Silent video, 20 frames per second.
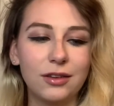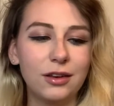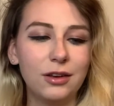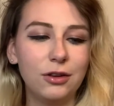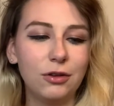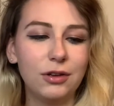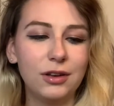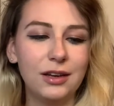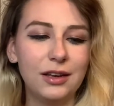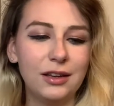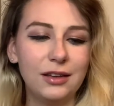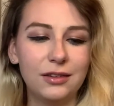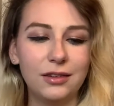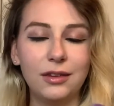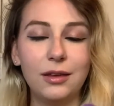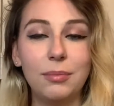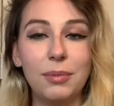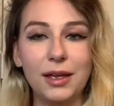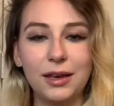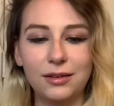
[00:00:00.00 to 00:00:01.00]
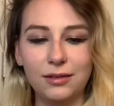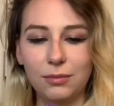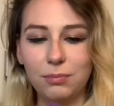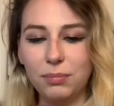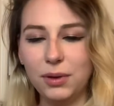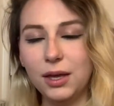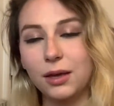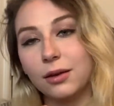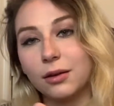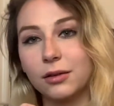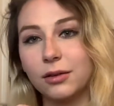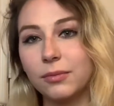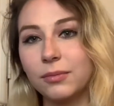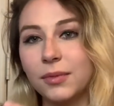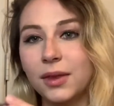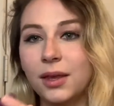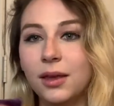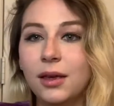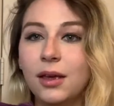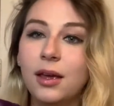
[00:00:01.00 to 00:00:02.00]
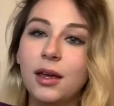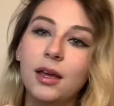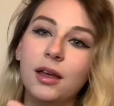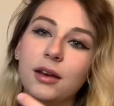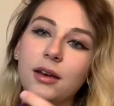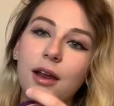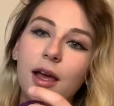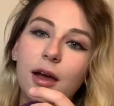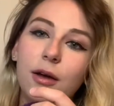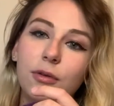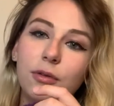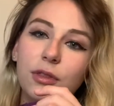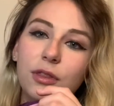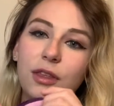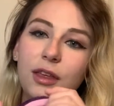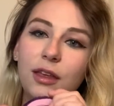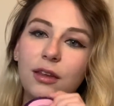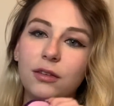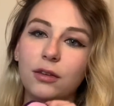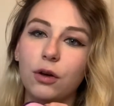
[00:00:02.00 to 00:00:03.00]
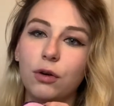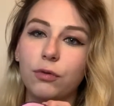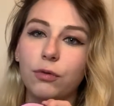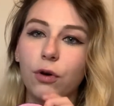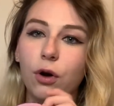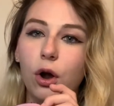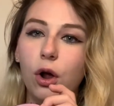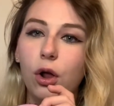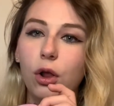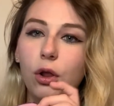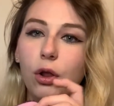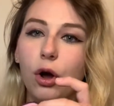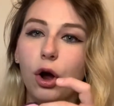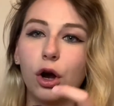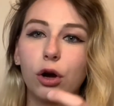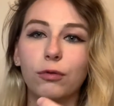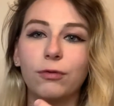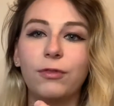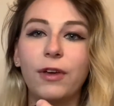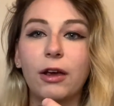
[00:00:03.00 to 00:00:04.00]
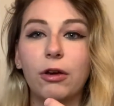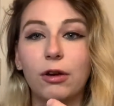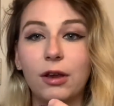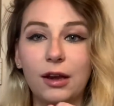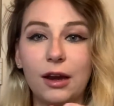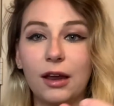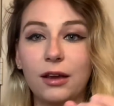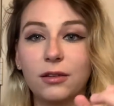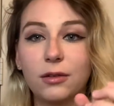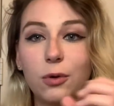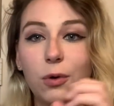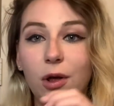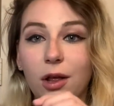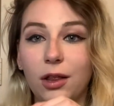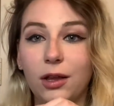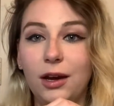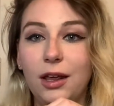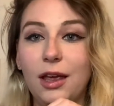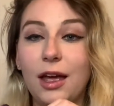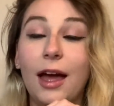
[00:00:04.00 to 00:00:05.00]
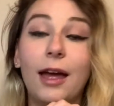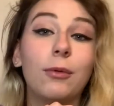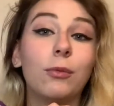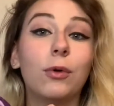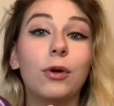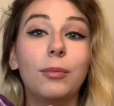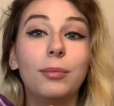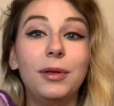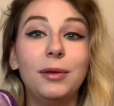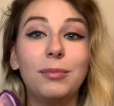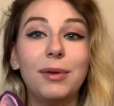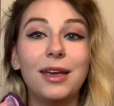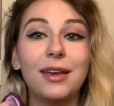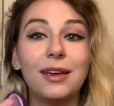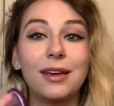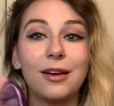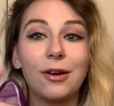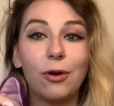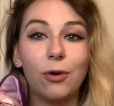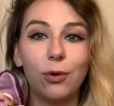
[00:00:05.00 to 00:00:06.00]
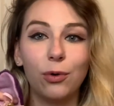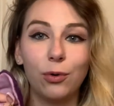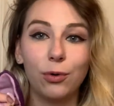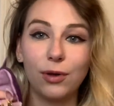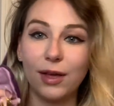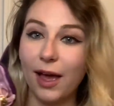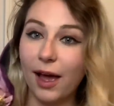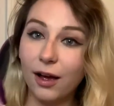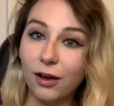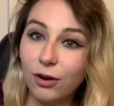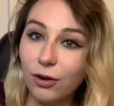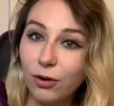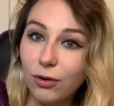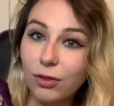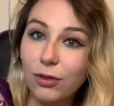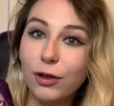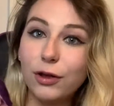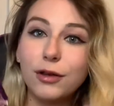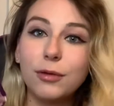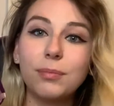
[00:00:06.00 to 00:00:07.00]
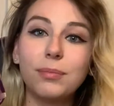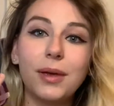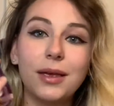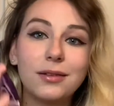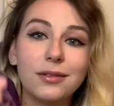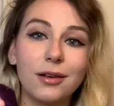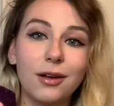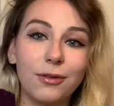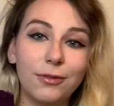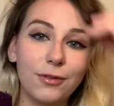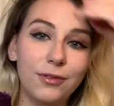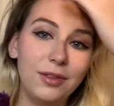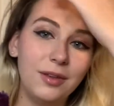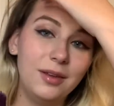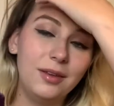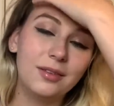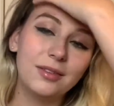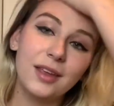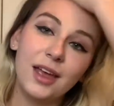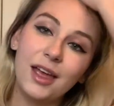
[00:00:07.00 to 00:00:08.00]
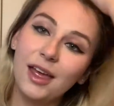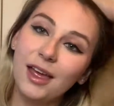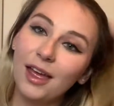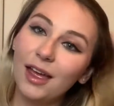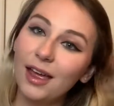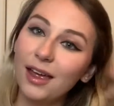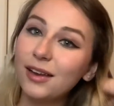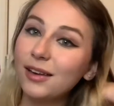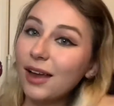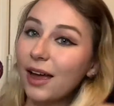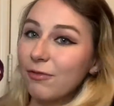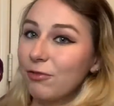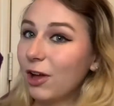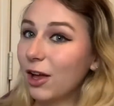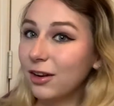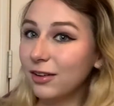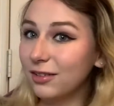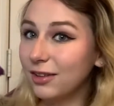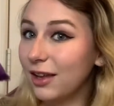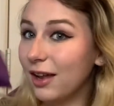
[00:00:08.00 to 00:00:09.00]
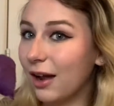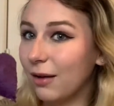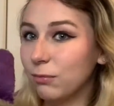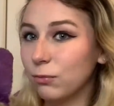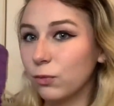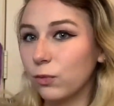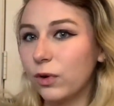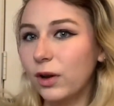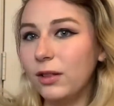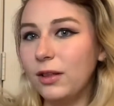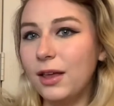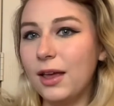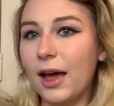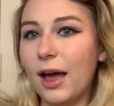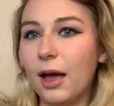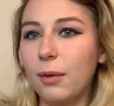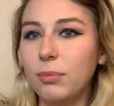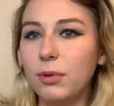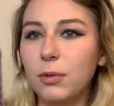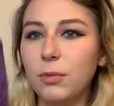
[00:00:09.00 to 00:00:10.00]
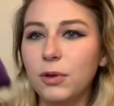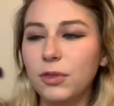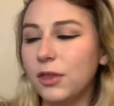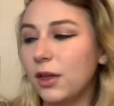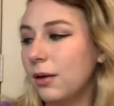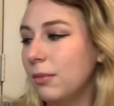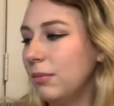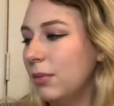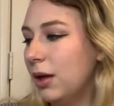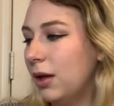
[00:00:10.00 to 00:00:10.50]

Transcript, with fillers: and you can easily paint it pink. Now, these overall are very nice quality. I will be making a whole cat girl look based off of these, and I've got to say, I'm really happy with them.